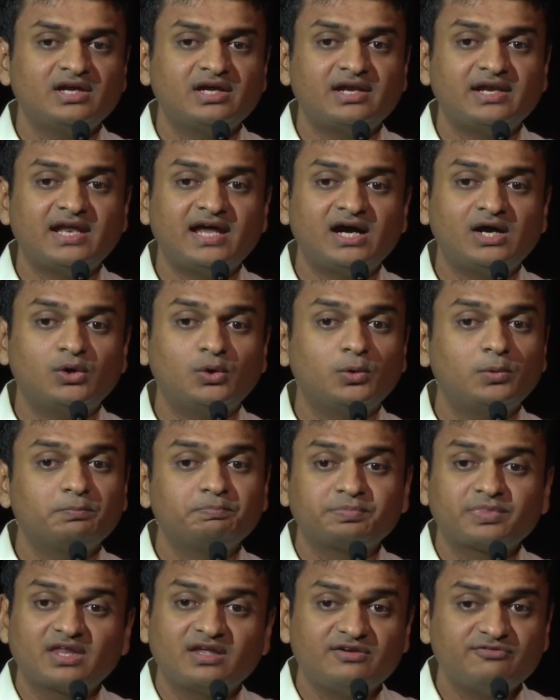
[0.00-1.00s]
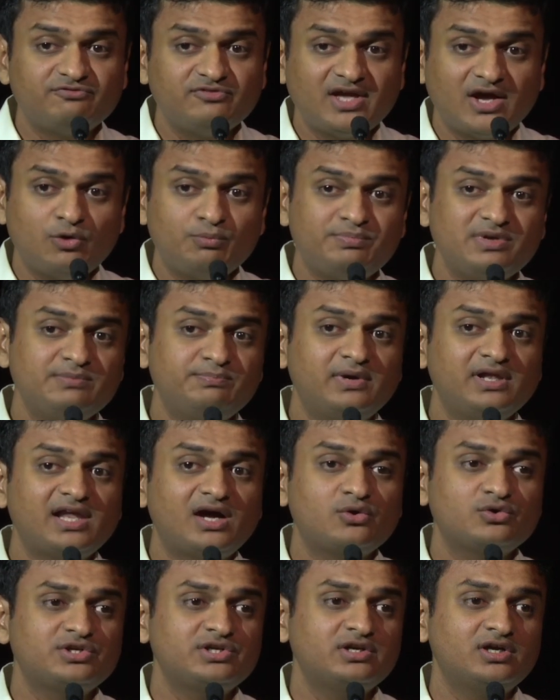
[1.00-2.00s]
Now, if we have people
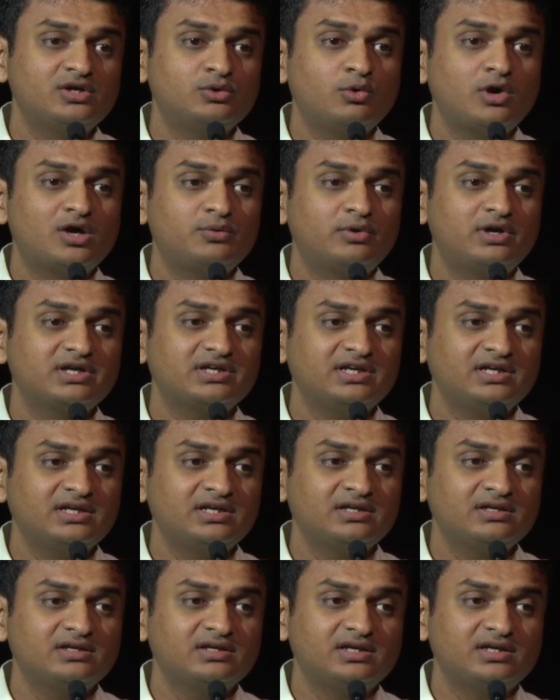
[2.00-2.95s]
out here who are working